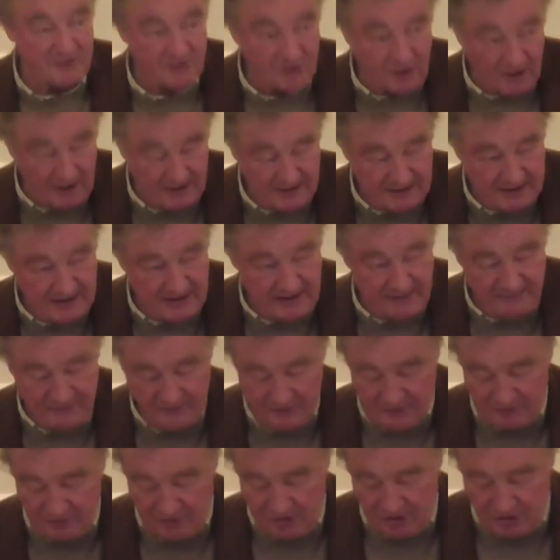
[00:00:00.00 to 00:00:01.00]
was just
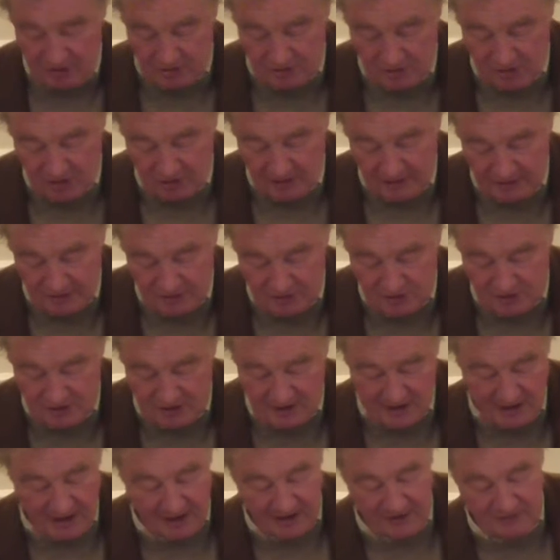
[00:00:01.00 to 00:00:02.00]
leaving the Royal College
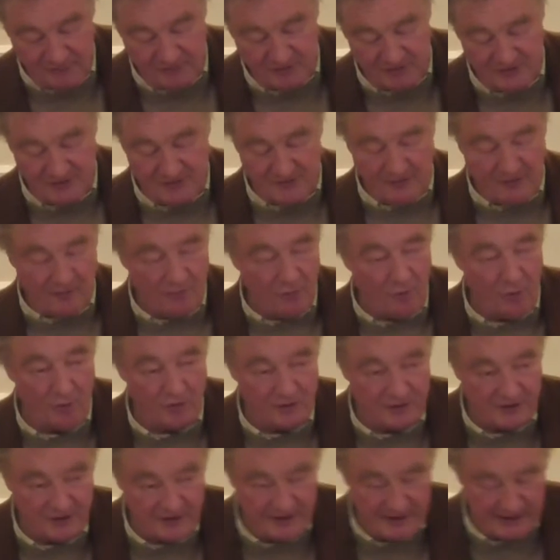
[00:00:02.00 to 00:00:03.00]
and was
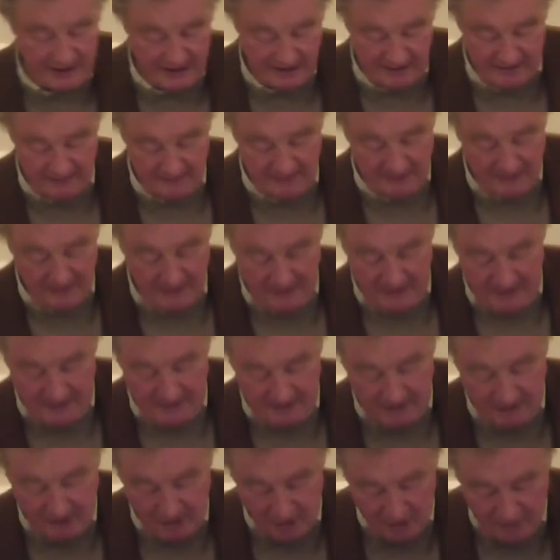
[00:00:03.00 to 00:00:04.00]
awarded
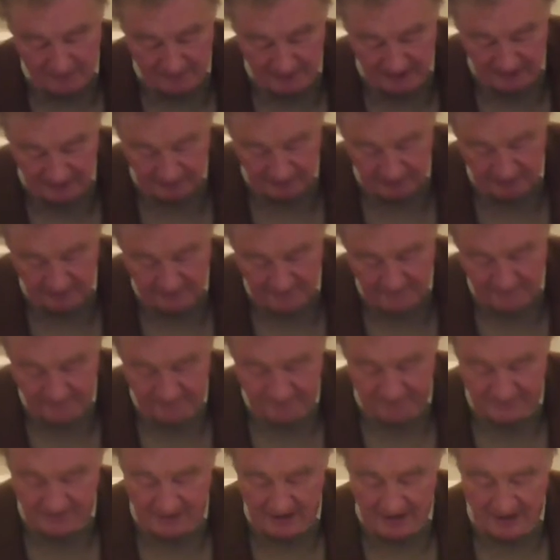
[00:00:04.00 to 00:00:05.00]
the gold medal.
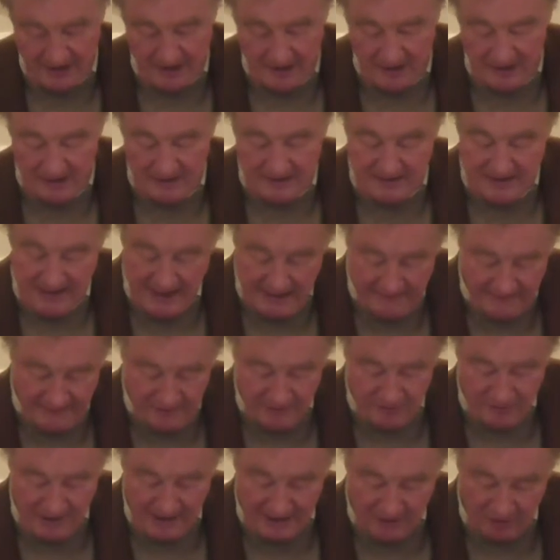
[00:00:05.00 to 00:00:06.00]

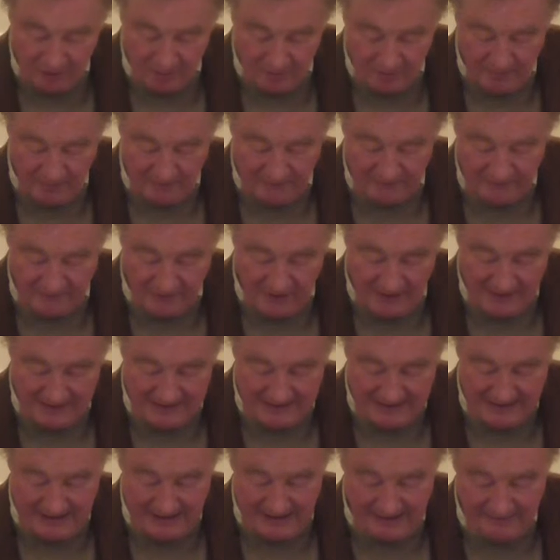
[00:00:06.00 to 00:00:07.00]
David rang up on
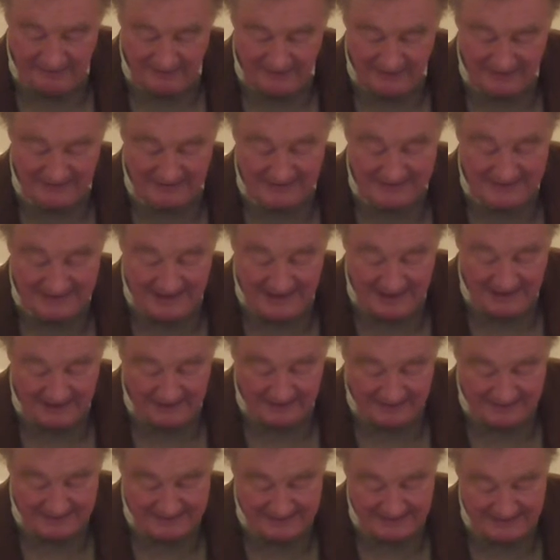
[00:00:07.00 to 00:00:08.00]
Friday evening to
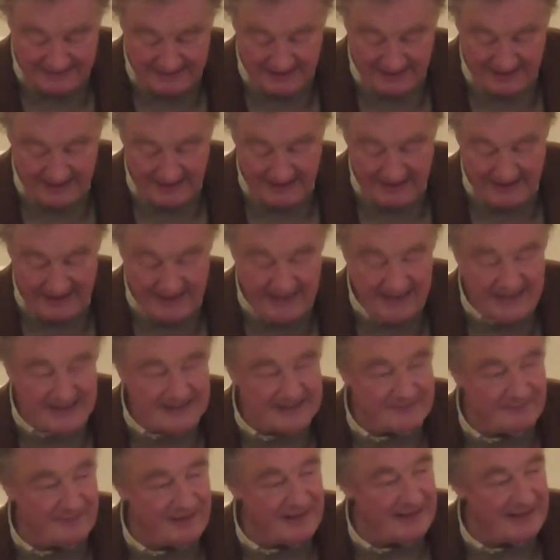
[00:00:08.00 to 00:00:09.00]
tell us he's